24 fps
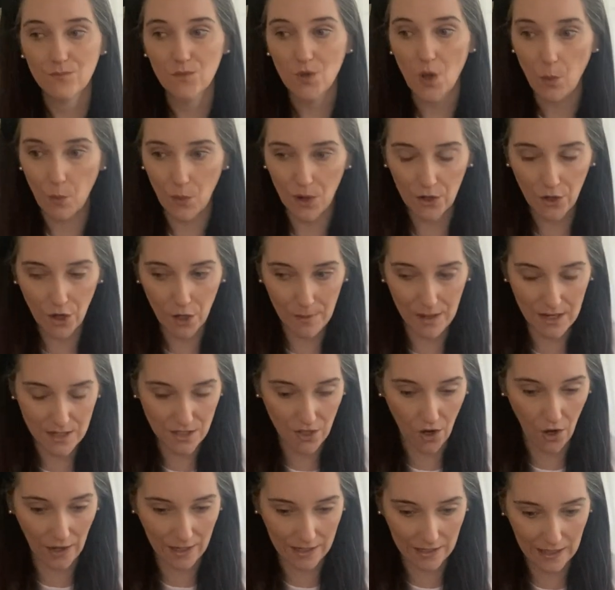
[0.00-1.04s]
When I go back to
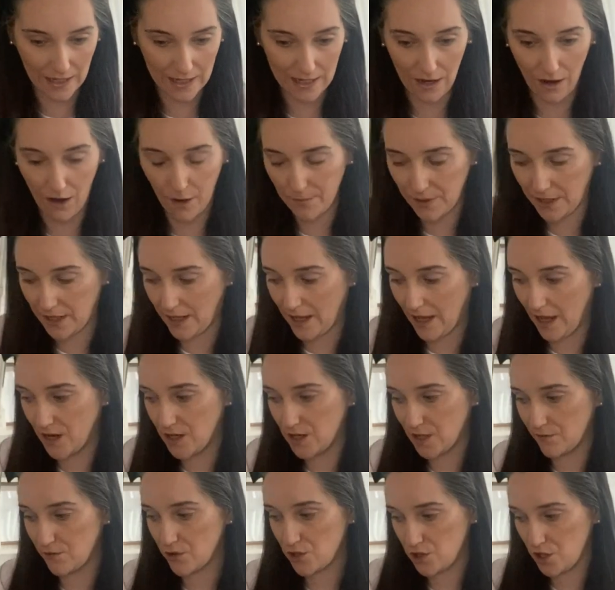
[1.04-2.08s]
IKEA, I'm going to get
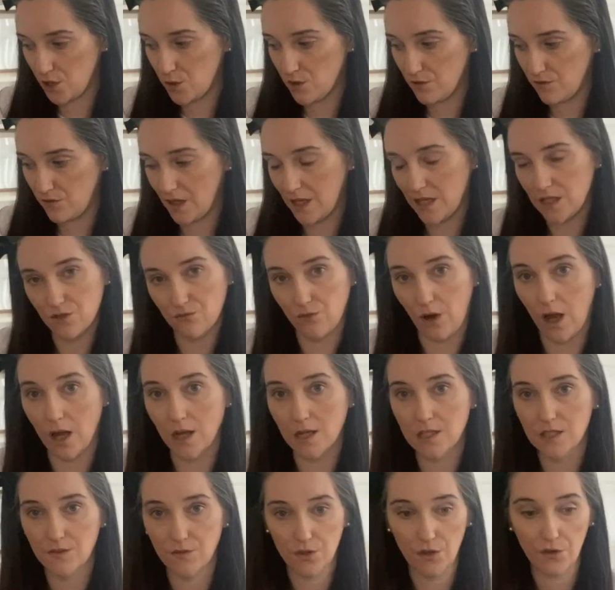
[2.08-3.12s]
another 2 of these
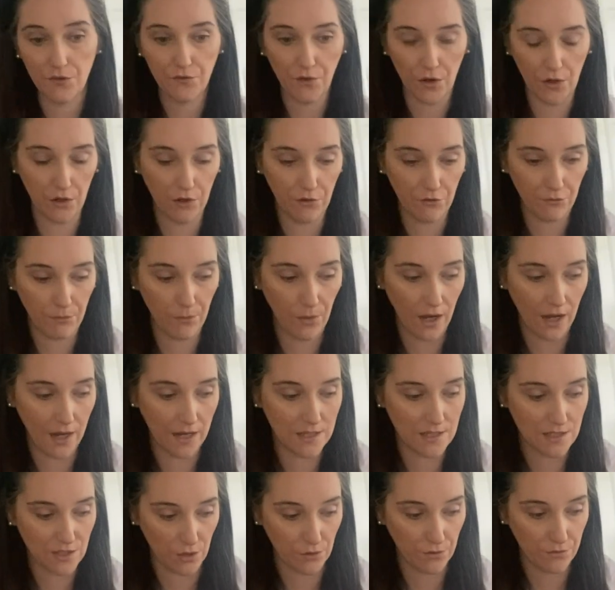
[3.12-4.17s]
rugs for the front of my
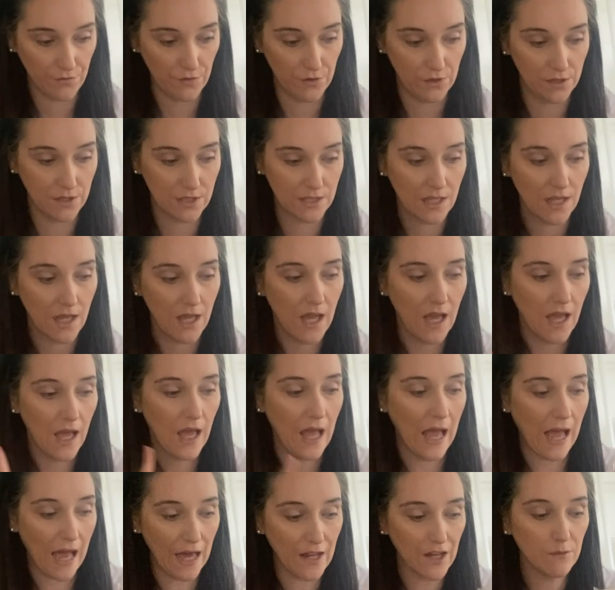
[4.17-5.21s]
sofas,
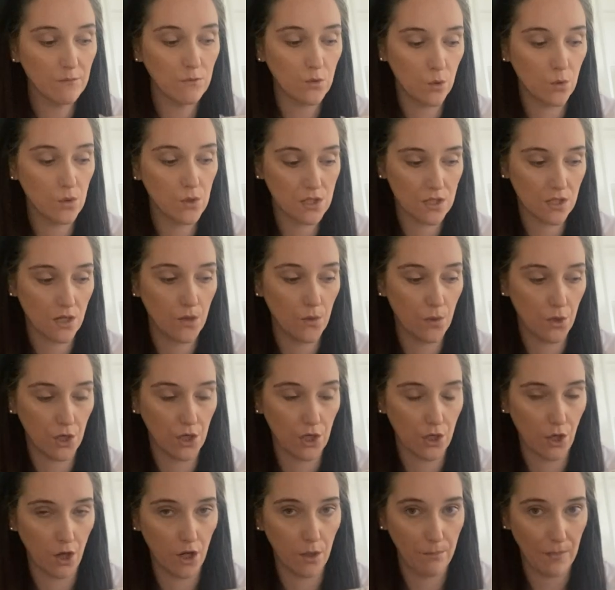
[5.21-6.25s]
and I'm also going to
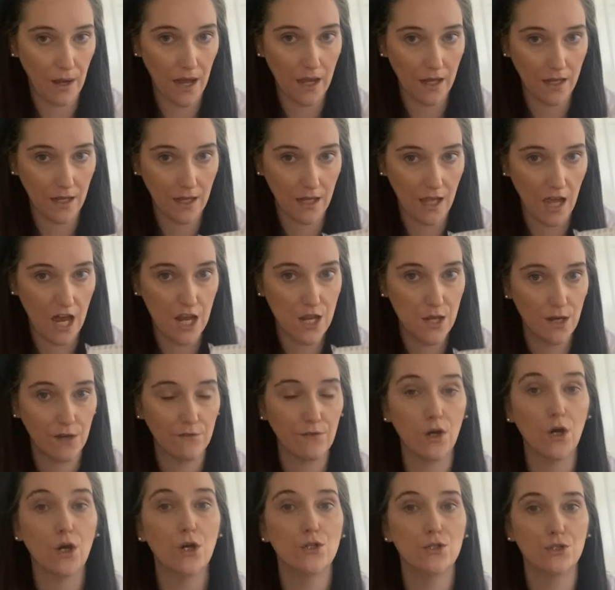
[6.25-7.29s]
go back and get
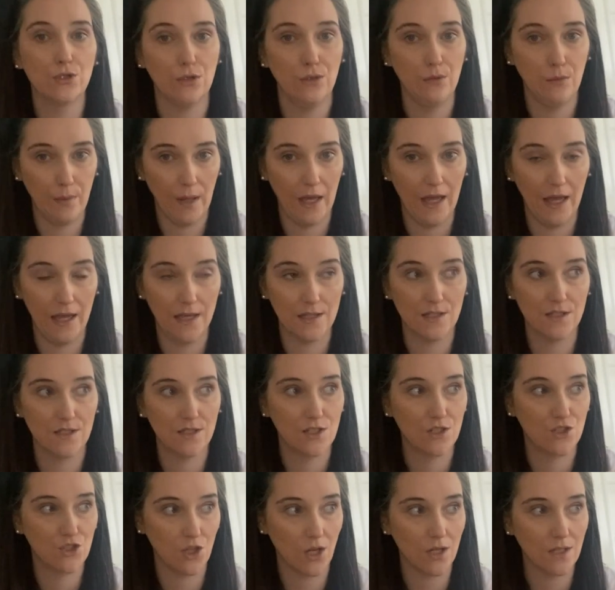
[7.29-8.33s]
another 2 pairs
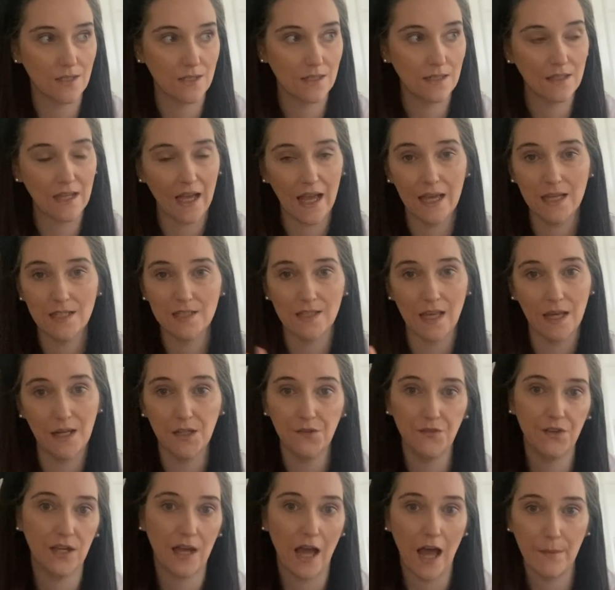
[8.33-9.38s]
just in case
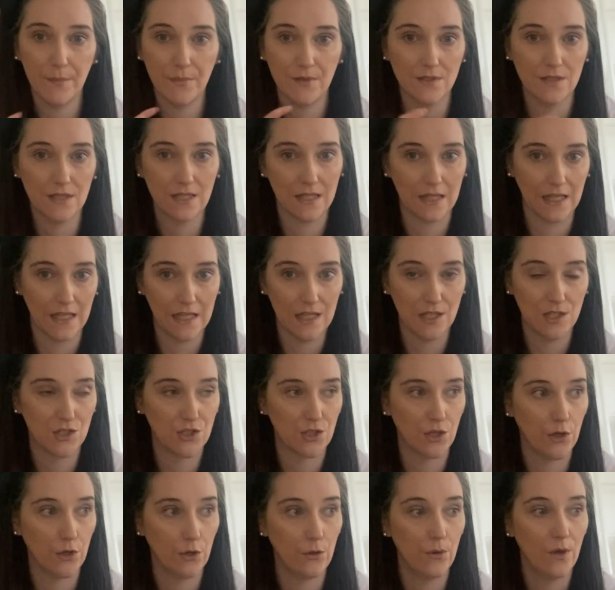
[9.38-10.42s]
anything happens to these
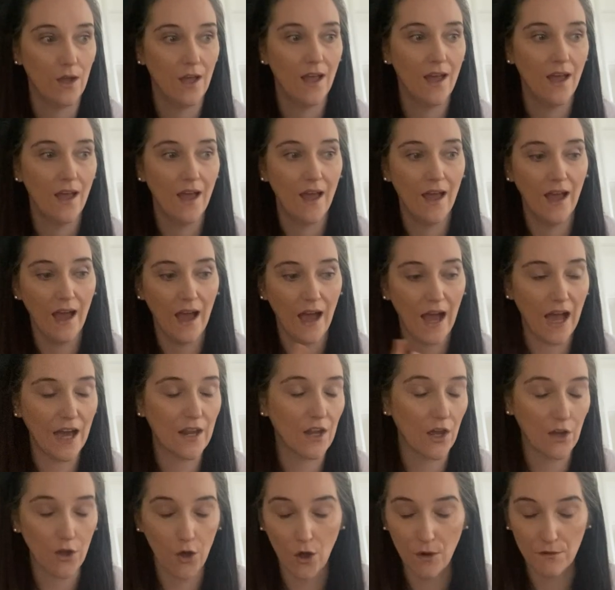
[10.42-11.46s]
2 and
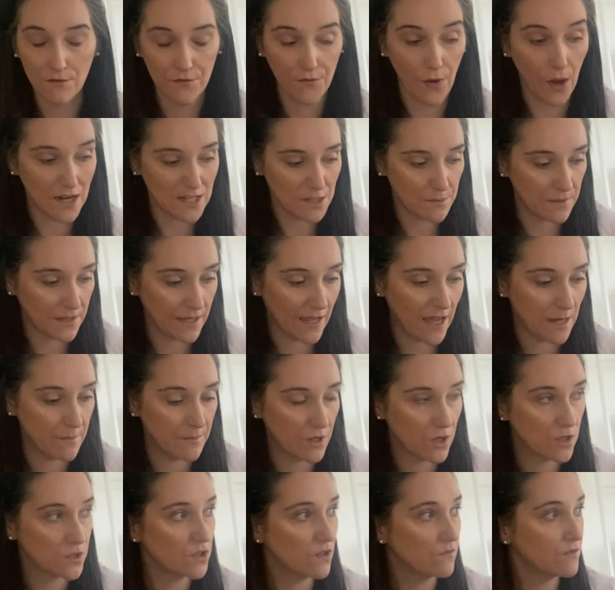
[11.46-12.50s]
I can't find them again,
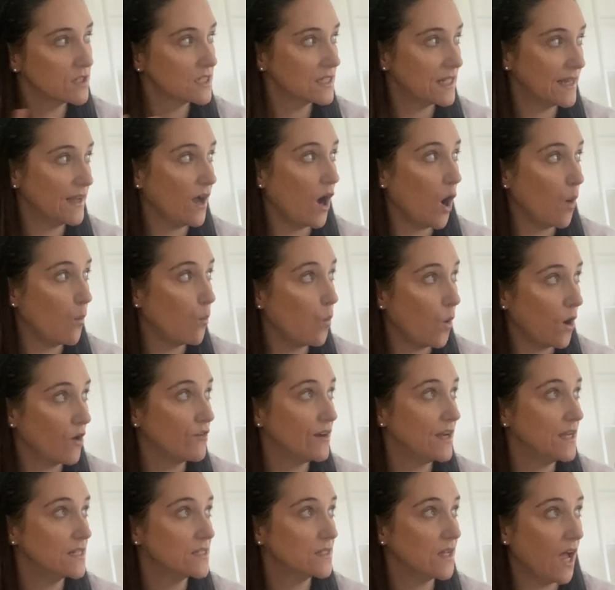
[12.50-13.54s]
because obviously I'm
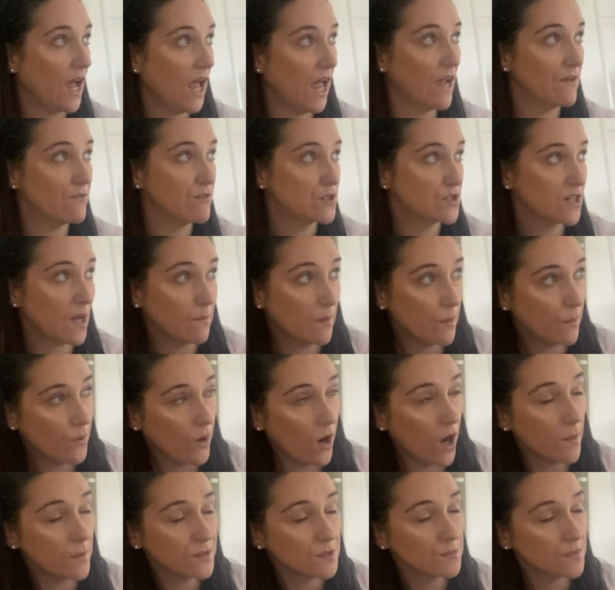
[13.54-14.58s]
worried every time I put
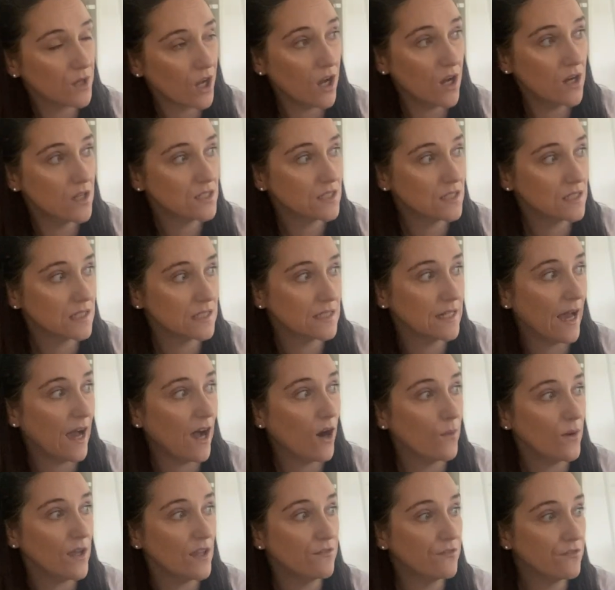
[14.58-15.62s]
up some curtains
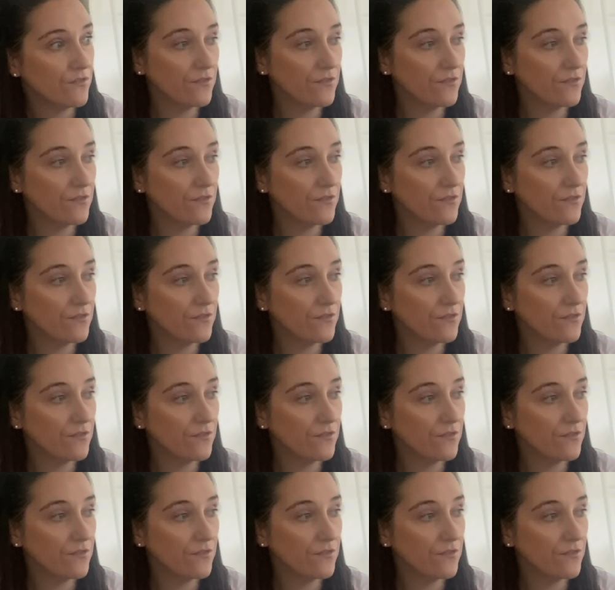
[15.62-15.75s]
now if